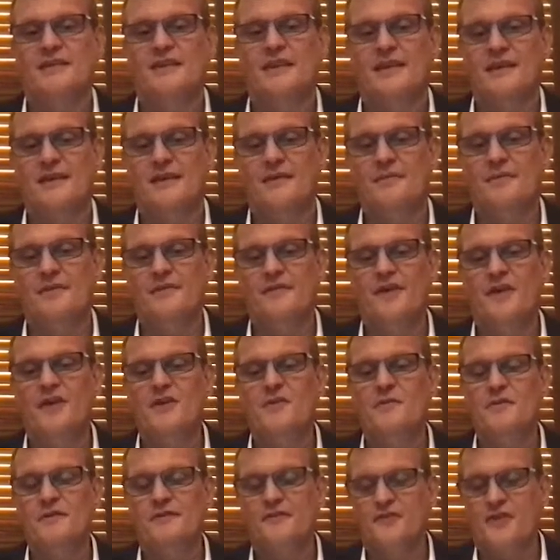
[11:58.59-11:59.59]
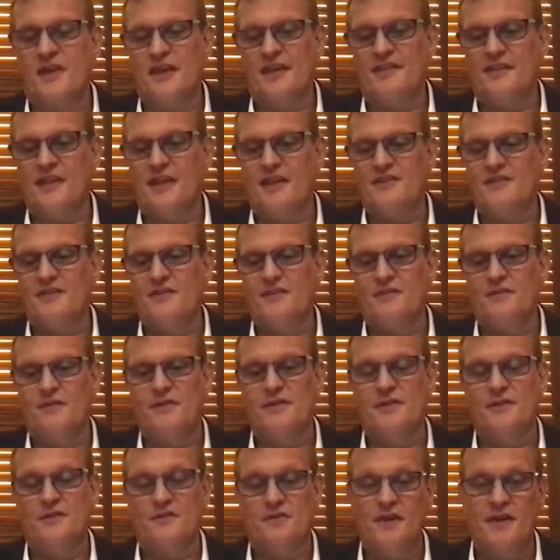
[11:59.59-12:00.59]
Um, the volumes of transactions are
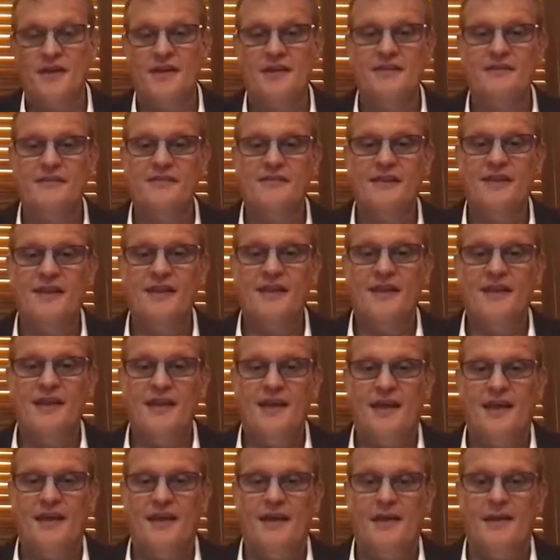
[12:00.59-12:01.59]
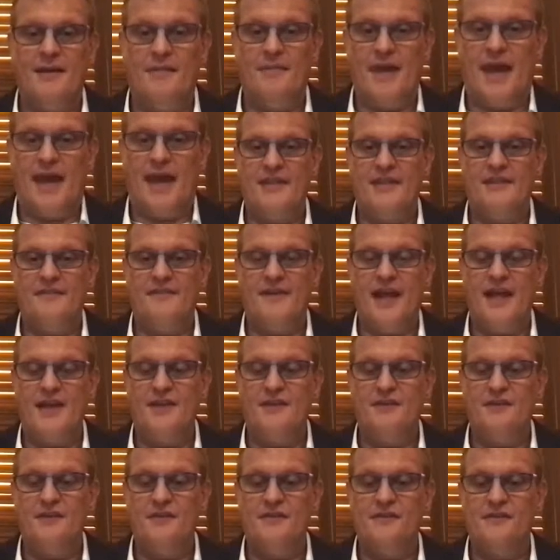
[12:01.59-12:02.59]
in the trillions, um, the
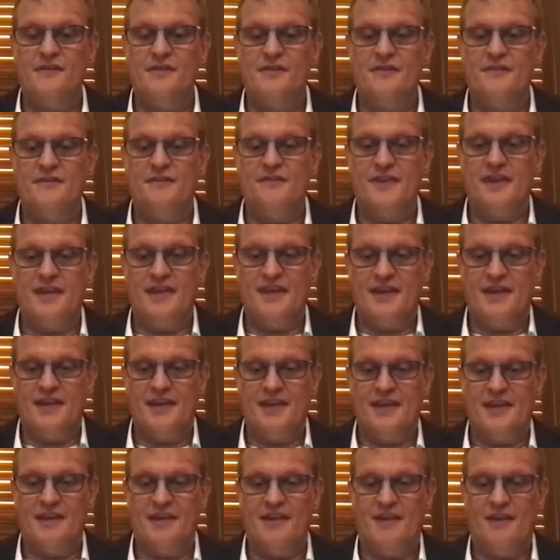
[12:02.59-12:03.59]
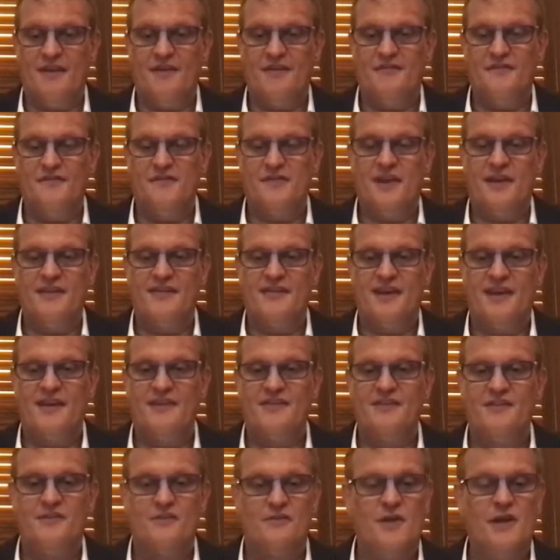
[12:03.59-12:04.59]
values of uh, of
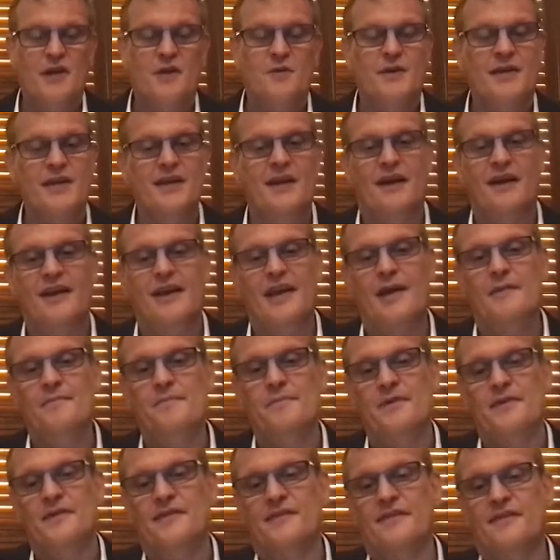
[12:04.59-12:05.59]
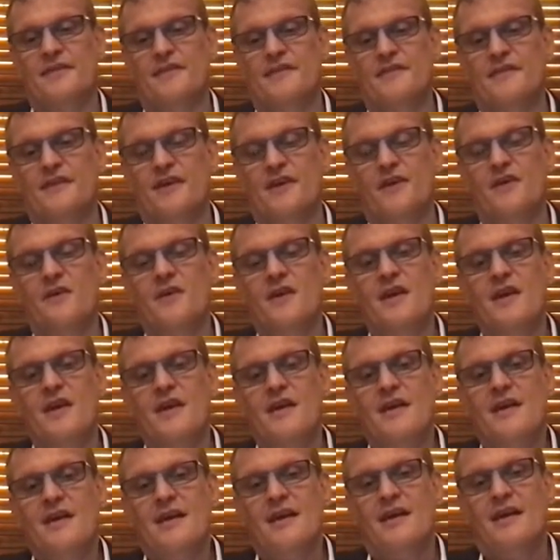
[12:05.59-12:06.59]
transactions are equally high numbers. And so,
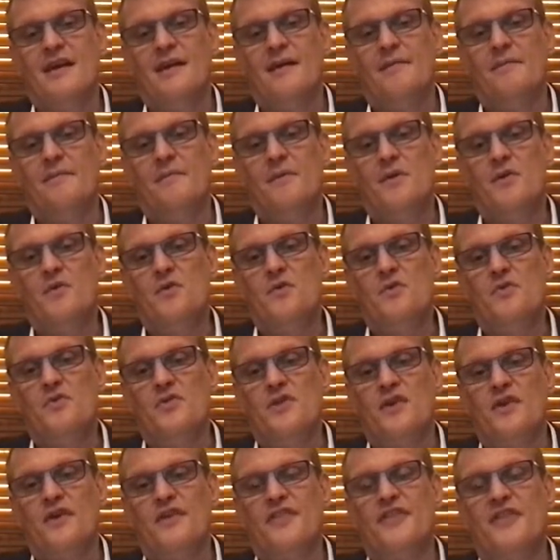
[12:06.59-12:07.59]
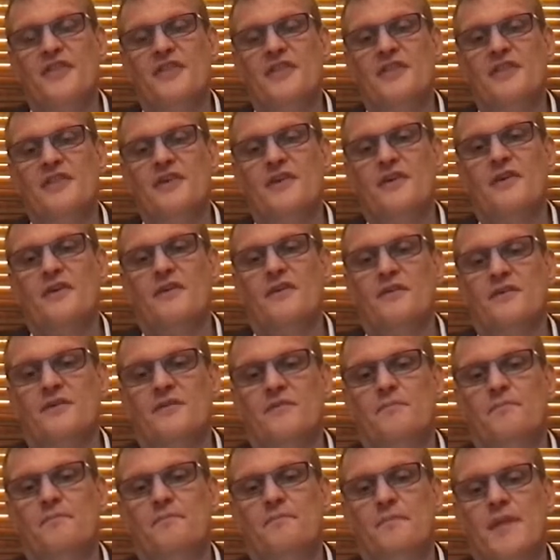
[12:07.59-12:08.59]
um, there are th there are
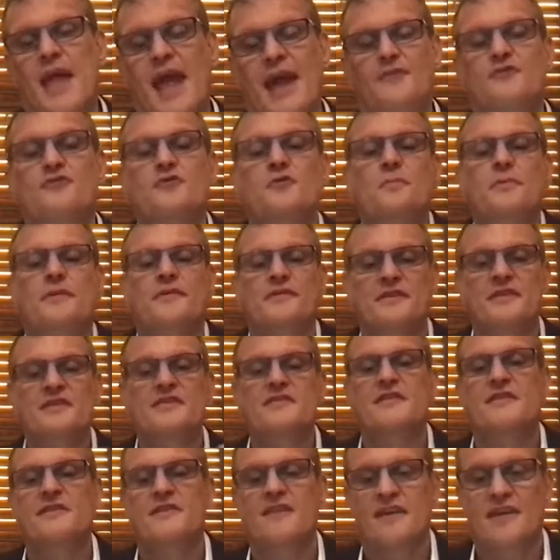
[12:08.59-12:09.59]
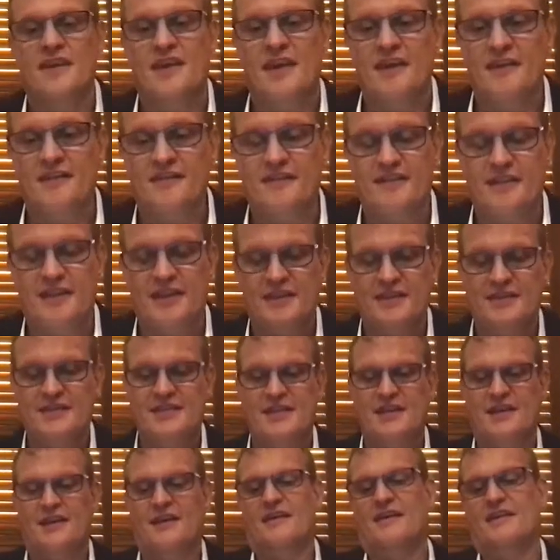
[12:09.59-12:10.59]
natural positions, I guess,
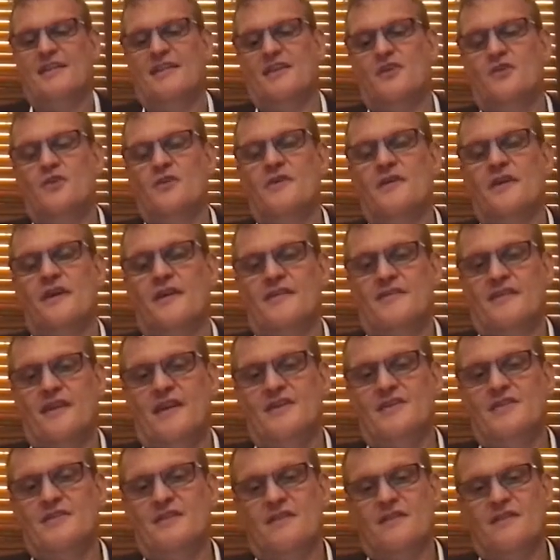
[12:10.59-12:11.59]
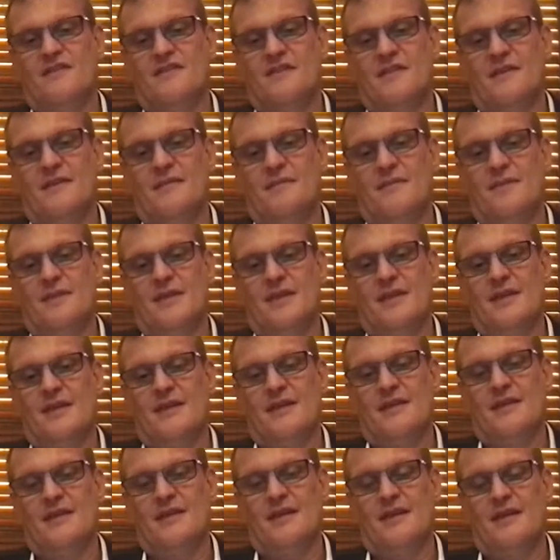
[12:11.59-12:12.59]
that uh, that organisations um,
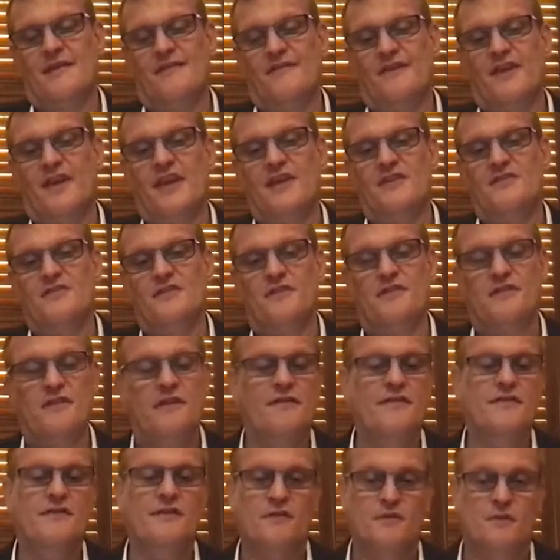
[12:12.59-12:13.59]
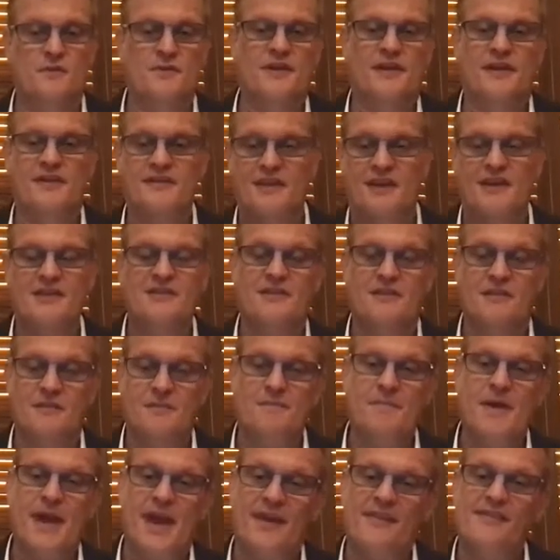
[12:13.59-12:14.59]
the, like financial services organisations
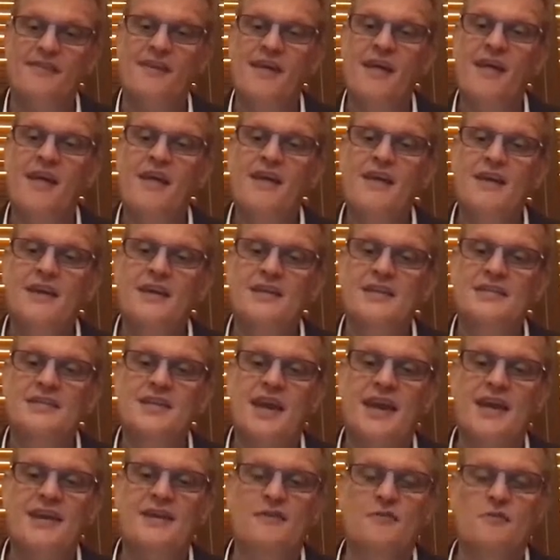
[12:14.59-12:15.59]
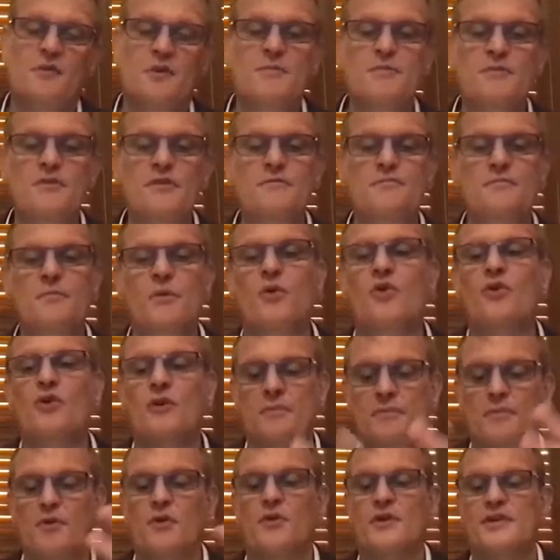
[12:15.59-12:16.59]
and banks can take as we move more
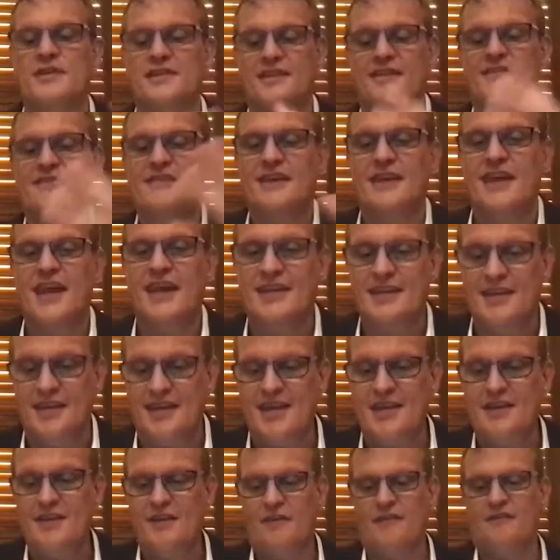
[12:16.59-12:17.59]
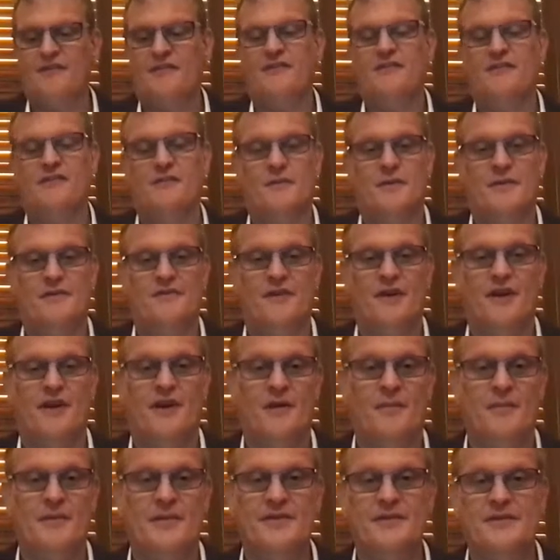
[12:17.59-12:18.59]
and more into this connected ecosystem
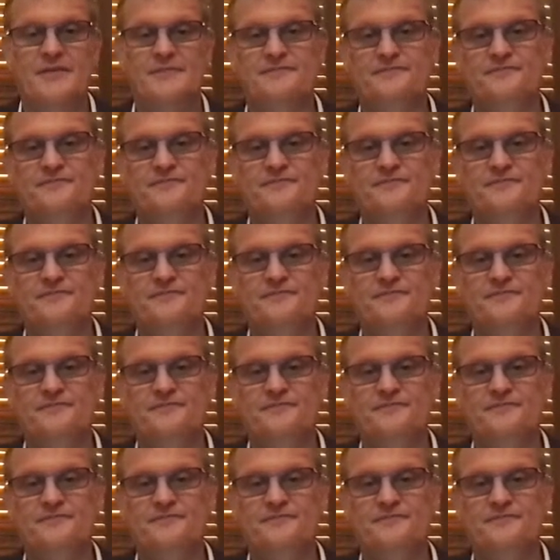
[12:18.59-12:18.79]
environment.